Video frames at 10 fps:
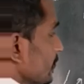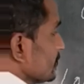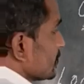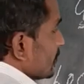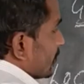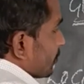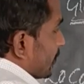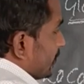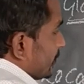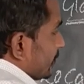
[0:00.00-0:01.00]
means
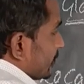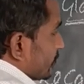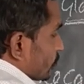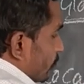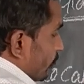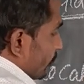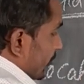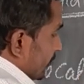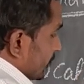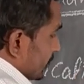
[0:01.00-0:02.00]
pointed at the top
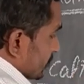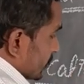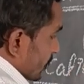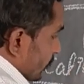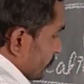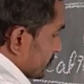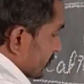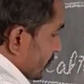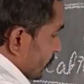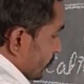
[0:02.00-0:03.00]
and the round
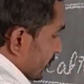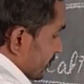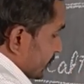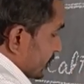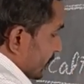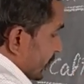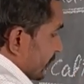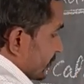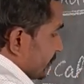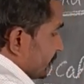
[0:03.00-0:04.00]
circular
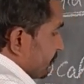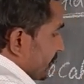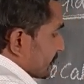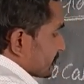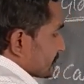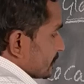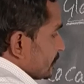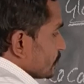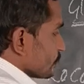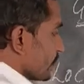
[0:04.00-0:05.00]
at the base.
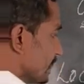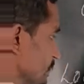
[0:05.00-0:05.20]
So that